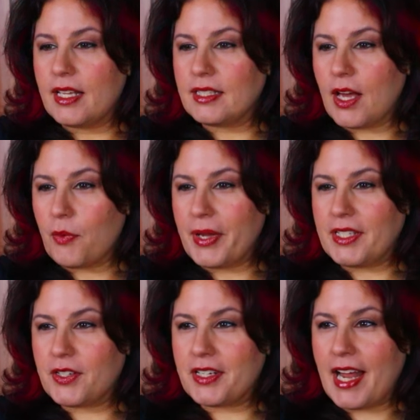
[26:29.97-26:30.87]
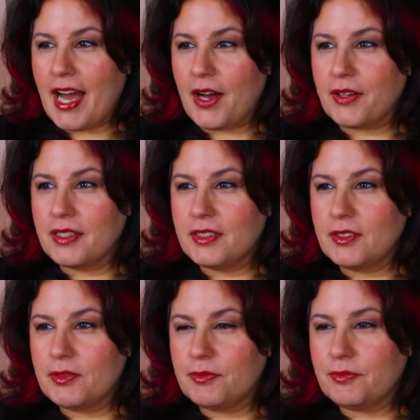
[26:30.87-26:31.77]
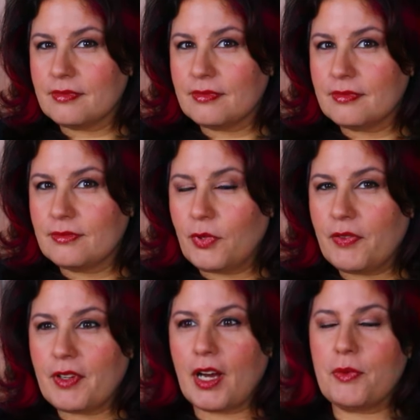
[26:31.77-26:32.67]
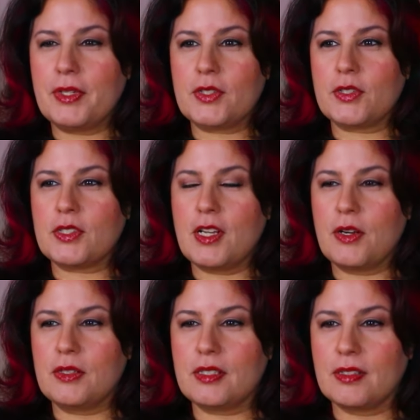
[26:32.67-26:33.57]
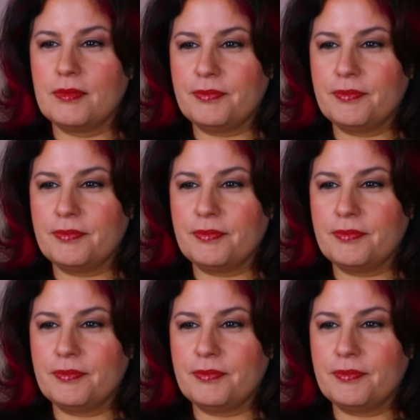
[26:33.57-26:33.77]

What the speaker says: Is that winter now? We've got winter snows.